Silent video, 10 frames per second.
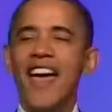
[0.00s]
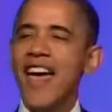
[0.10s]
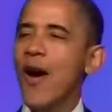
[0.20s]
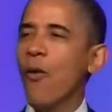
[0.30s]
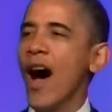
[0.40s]

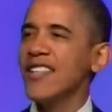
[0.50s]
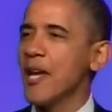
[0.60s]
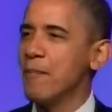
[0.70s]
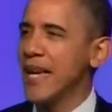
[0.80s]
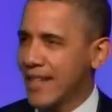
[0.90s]
It
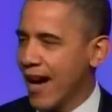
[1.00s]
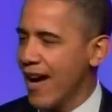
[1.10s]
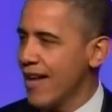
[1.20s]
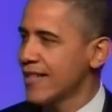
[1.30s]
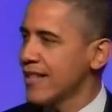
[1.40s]
wasn't
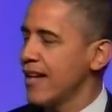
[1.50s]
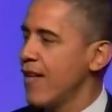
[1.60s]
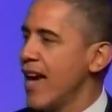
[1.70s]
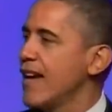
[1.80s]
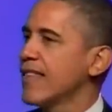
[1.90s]
because
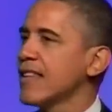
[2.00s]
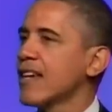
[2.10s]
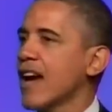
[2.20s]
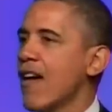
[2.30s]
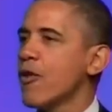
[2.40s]
of anything
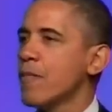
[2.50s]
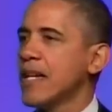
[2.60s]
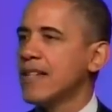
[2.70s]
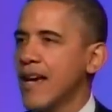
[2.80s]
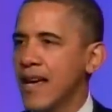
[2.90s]
the
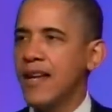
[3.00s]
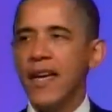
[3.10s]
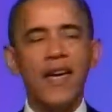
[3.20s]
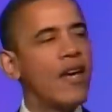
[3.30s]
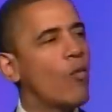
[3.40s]
government did.
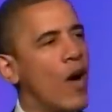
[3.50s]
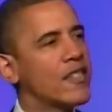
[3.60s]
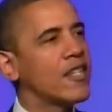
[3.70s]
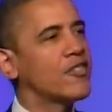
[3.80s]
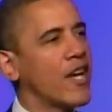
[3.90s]
It
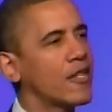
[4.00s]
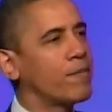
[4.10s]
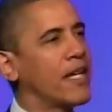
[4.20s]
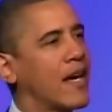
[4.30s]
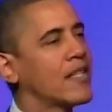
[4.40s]
wasn't just
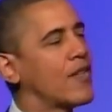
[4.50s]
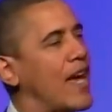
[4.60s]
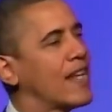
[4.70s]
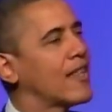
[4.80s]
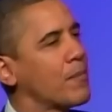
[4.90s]
because of
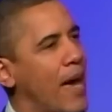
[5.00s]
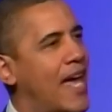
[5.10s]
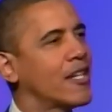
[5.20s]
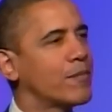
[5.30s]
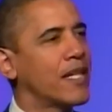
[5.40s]
anything
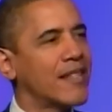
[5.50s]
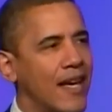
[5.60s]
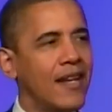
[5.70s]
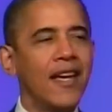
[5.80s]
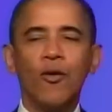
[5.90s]
management
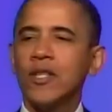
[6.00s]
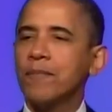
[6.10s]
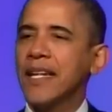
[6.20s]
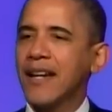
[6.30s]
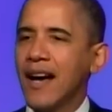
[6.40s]
did. It was
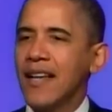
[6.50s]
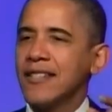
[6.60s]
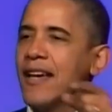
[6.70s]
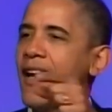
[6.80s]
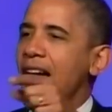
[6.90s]

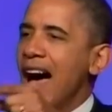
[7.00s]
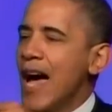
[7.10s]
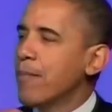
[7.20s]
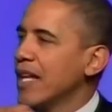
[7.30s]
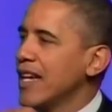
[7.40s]
because
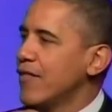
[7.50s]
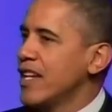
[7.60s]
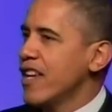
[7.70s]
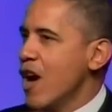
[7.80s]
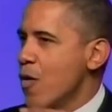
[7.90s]
I believed
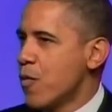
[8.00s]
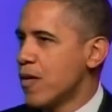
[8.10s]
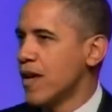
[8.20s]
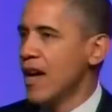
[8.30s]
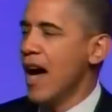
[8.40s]
in you.
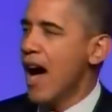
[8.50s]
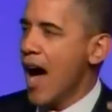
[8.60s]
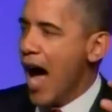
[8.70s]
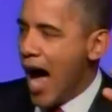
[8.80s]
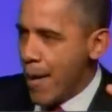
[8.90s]

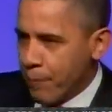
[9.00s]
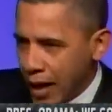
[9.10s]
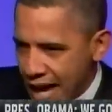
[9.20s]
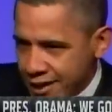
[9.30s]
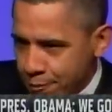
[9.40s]
I
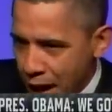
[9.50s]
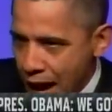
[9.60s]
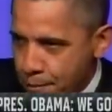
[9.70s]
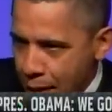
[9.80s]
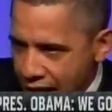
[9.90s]
placed
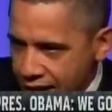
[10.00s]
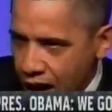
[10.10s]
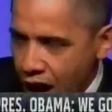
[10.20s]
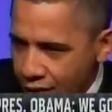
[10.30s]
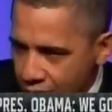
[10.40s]
my bet
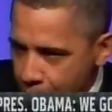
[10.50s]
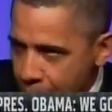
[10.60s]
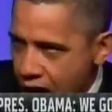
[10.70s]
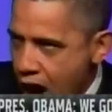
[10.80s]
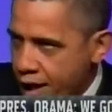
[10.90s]
on the
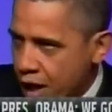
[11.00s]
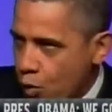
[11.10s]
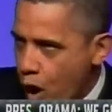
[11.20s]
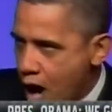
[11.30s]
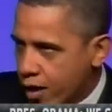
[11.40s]
American
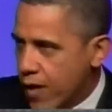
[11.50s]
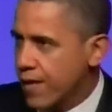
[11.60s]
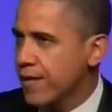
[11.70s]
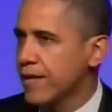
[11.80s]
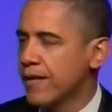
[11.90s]
worker,
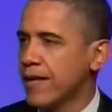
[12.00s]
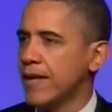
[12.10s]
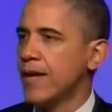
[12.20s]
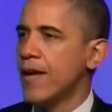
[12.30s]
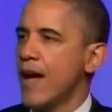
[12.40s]

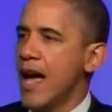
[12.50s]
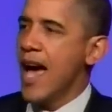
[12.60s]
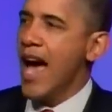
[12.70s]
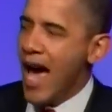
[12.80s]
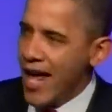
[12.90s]

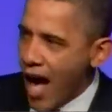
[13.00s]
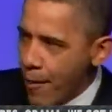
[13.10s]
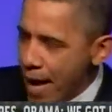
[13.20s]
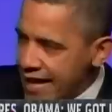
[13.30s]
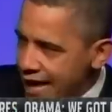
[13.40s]
and
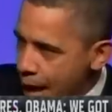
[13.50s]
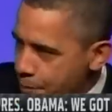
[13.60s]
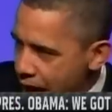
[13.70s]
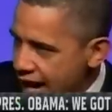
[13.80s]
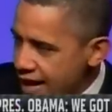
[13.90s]
I'll make that
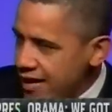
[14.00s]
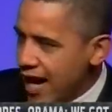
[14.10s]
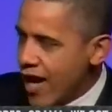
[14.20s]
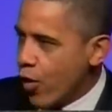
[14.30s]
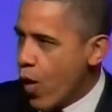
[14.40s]
bet any
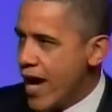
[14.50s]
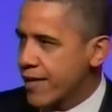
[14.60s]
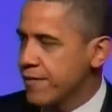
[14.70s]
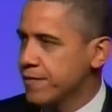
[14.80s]
day of the week.